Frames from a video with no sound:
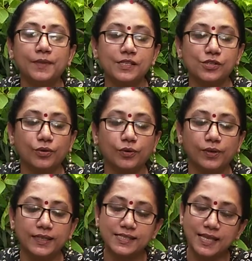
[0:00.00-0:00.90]
So
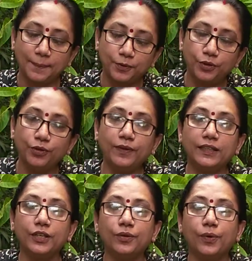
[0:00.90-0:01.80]
it's up to you
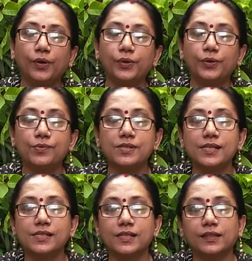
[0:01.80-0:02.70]
whether you want to use
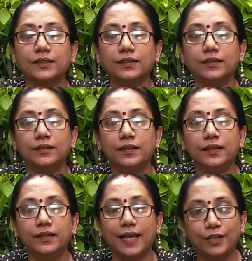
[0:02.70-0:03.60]
it
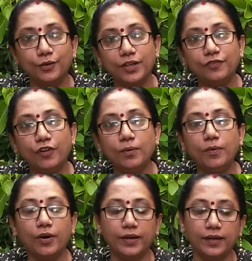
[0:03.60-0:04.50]
in a diluted form
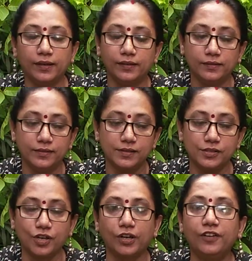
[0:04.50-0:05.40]
or in a
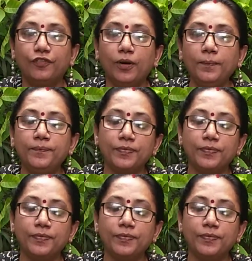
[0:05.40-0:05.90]
solid form.